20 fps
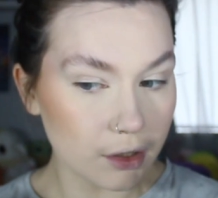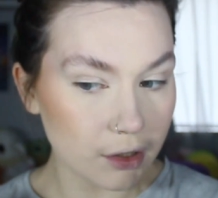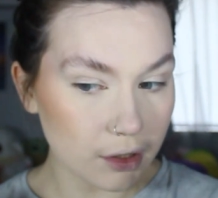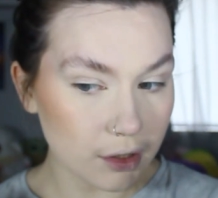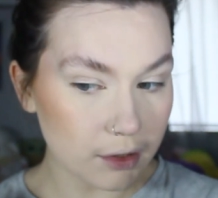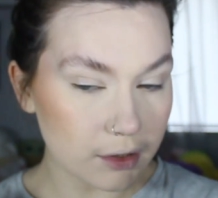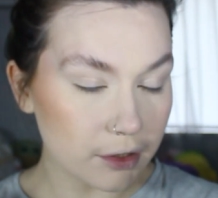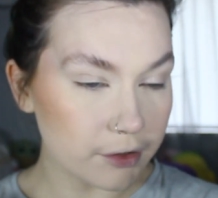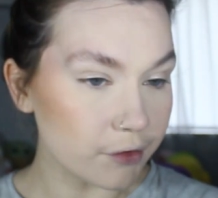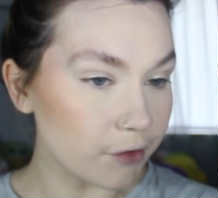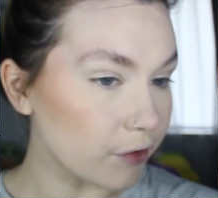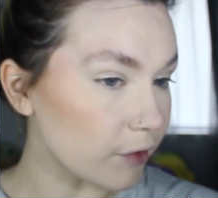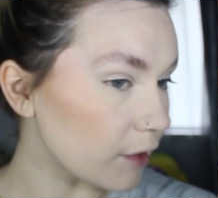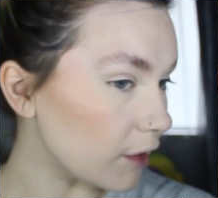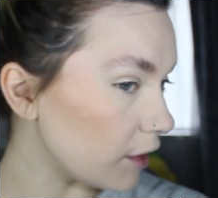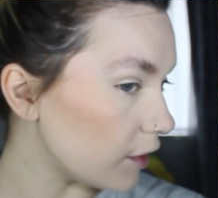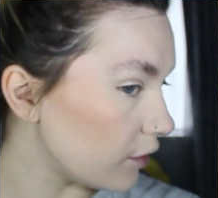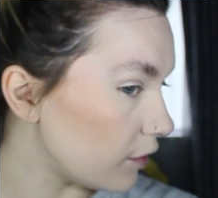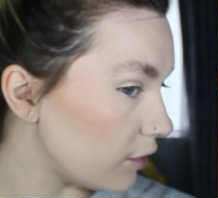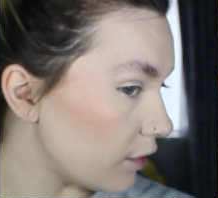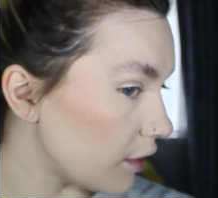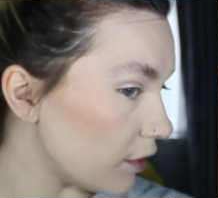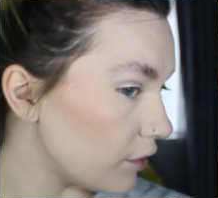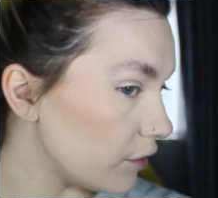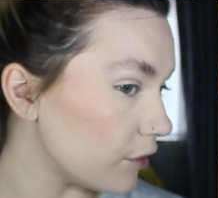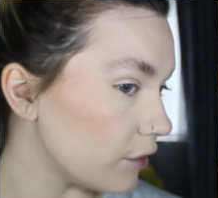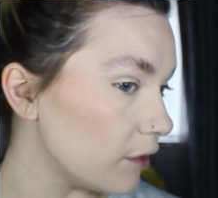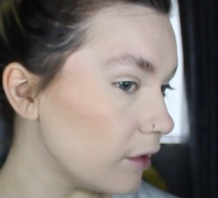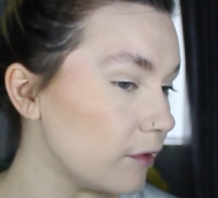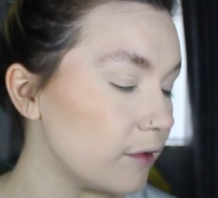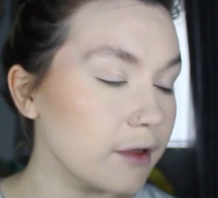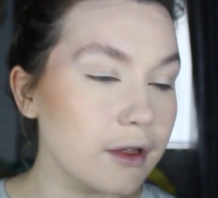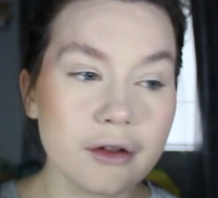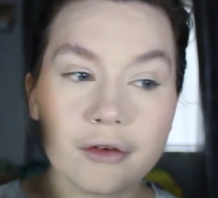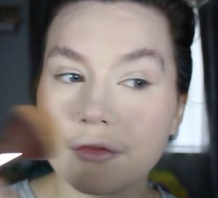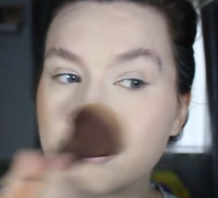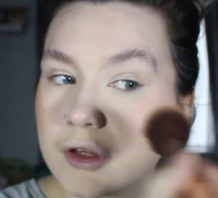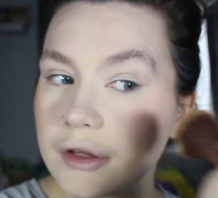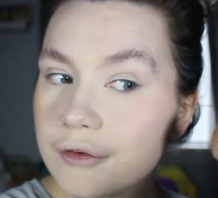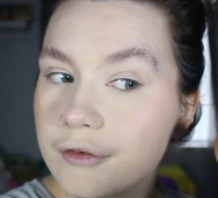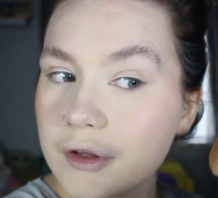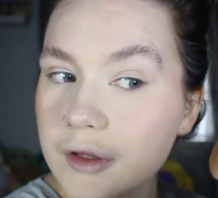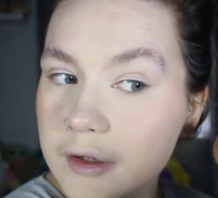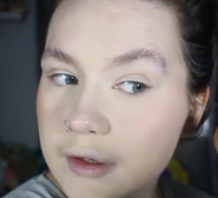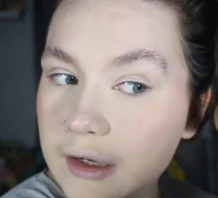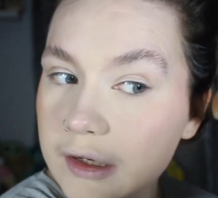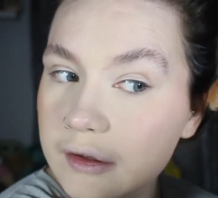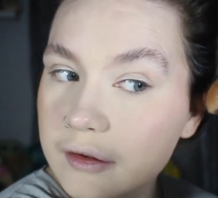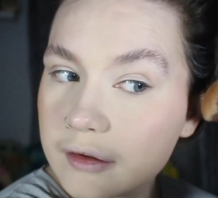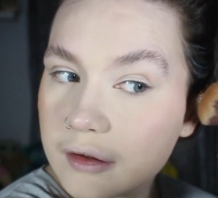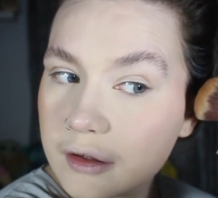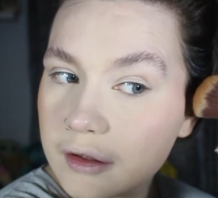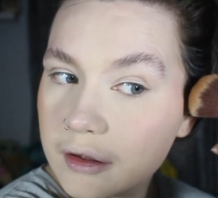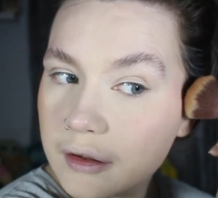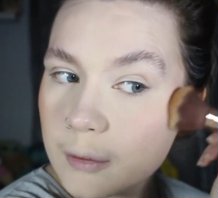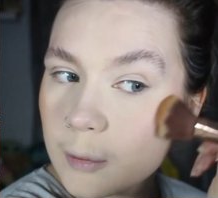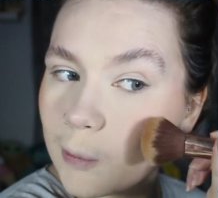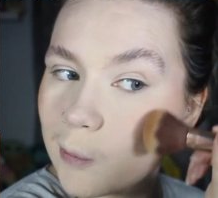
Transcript: And I just think it sits on the skin really nicely.